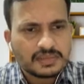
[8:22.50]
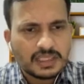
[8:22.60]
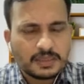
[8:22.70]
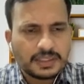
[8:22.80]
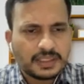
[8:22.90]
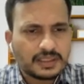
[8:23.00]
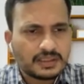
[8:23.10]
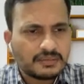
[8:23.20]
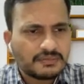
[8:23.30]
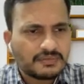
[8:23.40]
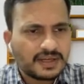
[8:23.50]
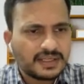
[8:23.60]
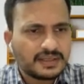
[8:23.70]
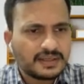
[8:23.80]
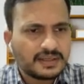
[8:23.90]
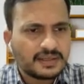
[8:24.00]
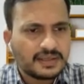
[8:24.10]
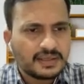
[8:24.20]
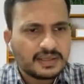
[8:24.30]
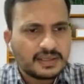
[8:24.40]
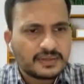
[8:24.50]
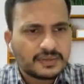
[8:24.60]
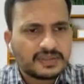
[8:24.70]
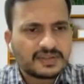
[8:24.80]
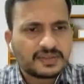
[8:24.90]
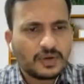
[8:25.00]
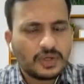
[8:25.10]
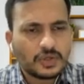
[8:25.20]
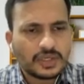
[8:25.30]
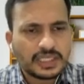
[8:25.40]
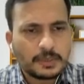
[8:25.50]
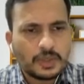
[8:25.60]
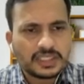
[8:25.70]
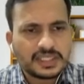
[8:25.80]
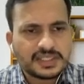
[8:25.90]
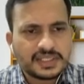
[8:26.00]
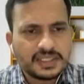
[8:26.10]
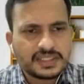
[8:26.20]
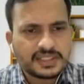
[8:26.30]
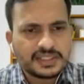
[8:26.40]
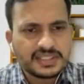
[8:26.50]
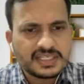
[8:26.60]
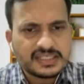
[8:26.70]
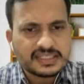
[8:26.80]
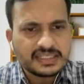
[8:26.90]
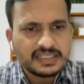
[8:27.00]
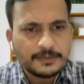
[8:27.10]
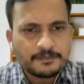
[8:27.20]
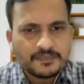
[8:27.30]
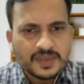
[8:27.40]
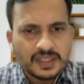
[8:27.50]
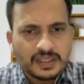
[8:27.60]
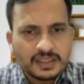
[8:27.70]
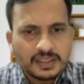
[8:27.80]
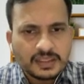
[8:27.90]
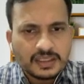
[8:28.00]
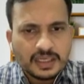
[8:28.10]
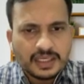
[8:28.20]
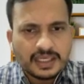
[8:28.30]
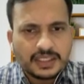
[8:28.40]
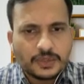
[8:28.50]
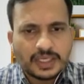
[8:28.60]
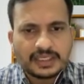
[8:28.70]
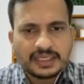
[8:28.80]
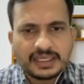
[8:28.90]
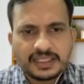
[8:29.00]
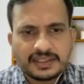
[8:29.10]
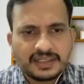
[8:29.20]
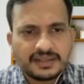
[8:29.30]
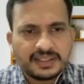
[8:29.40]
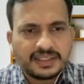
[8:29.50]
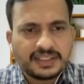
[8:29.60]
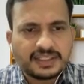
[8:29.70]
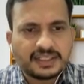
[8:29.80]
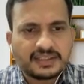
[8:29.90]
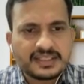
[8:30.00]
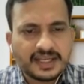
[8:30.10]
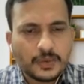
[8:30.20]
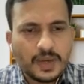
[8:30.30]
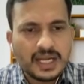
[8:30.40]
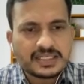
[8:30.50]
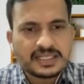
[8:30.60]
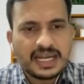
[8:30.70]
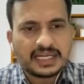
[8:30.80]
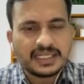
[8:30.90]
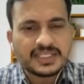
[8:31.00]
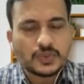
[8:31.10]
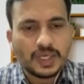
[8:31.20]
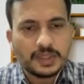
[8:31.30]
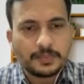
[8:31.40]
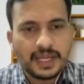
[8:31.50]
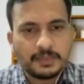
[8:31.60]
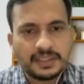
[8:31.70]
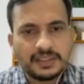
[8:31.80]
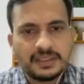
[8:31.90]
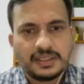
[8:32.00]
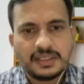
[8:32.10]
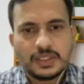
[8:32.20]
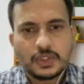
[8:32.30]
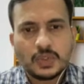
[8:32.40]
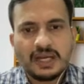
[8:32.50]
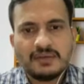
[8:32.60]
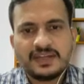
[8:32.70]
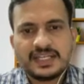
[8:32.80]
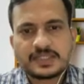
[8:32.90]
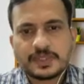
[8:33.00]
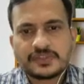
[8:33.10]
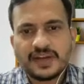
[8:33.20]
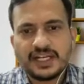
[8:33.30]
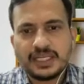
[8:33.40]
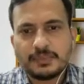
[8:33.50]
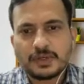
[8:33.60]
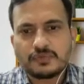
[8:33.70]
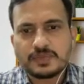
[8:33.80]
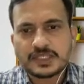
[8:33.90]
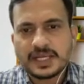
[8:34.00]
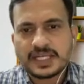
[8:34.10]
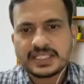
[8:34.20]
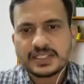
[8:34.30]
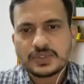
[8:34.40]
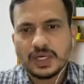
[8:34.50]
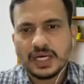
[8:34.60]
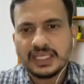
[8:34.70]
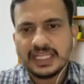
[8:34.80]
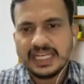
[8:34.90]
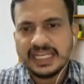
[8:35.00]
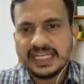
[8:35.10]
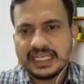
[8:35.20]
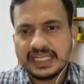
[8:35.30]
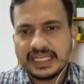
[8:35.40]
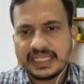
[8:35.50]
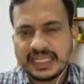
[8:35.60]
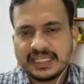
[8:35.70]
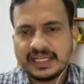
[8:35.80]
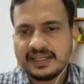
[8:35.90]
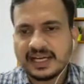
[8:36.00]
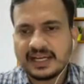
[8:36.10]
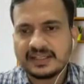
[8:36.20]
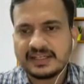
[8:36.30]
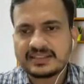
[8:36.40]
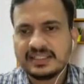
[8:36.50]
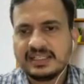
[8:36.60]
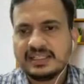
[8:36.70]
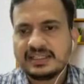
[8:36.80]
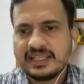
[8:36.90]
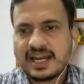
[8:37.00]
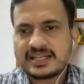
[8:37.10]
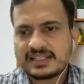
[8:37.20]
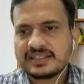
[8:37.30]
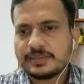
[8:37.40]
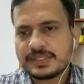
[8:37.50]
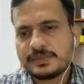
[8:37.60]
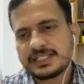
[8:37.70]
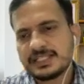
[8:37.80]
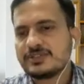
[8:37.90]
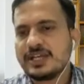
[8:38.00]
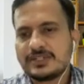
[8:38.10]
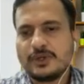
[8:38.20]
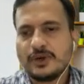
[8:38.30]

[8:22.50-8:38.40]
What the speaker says: I mean, fine. So this is all talking about the stringency. Again, you can click it here, read it here. This requires at least 1 primer to have a specified number of mismatches to unintended targets. The larger the mismatches, as we